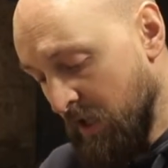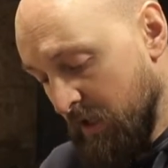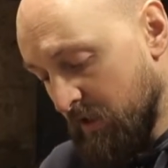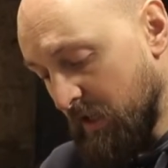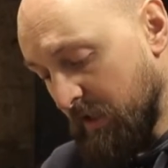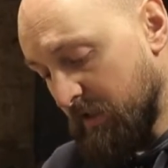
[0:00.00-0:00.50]

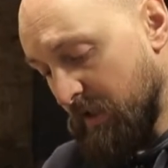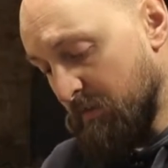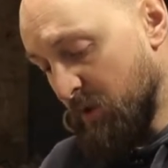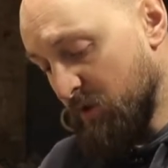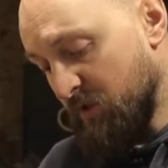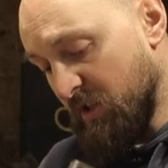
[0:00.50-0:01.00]
So like I say,
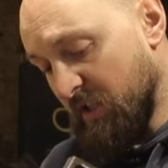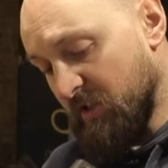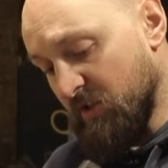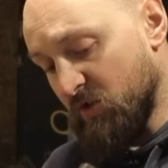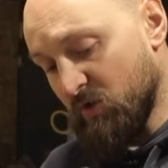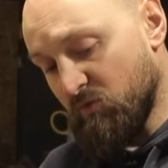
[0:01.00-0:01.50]
most of
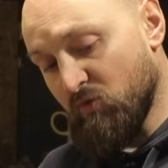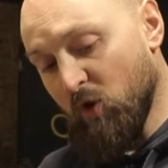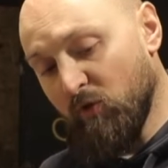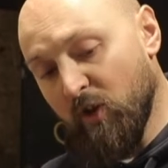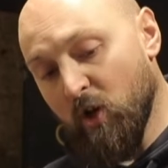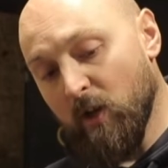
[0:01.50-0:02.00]
this is just
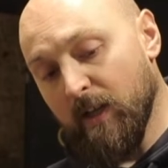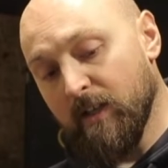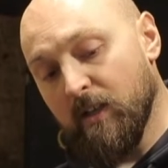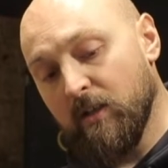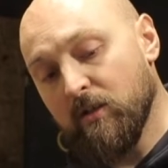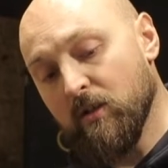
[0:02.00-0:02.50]
rough
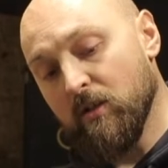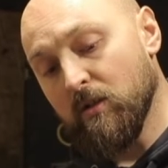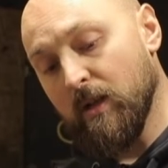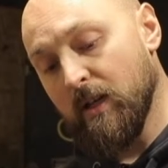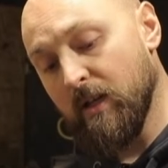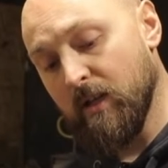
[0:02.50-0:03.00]
cutting,
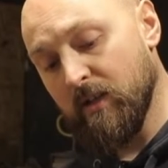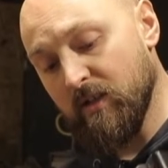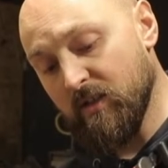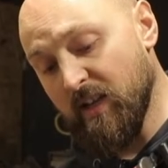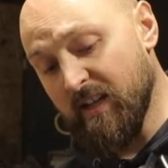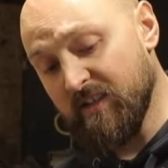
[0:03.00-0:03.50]
so
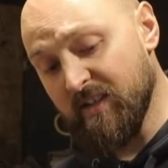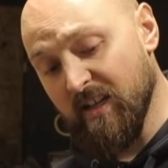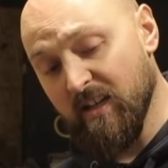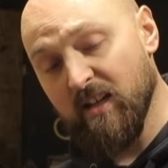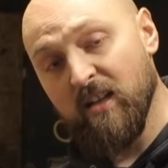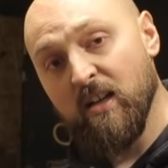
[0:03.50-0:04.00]
to test
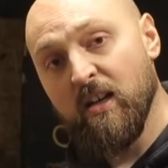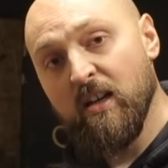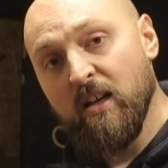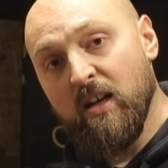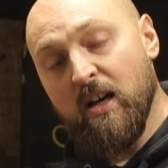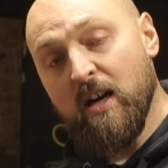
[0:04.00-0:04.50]
it,
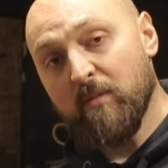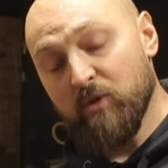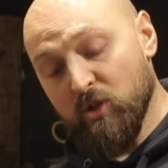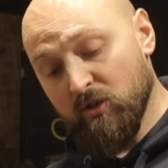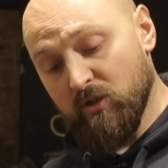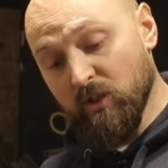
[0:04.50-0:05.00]
I'm
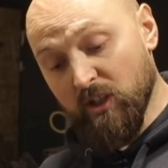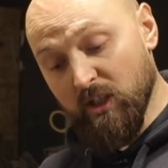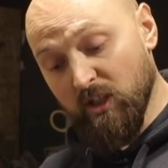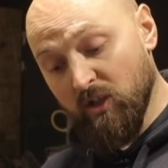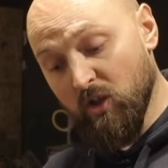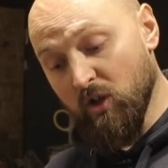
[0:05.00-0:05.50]
just going
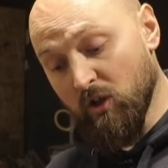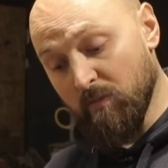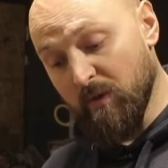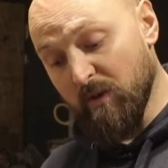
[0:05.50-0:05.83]
to cut up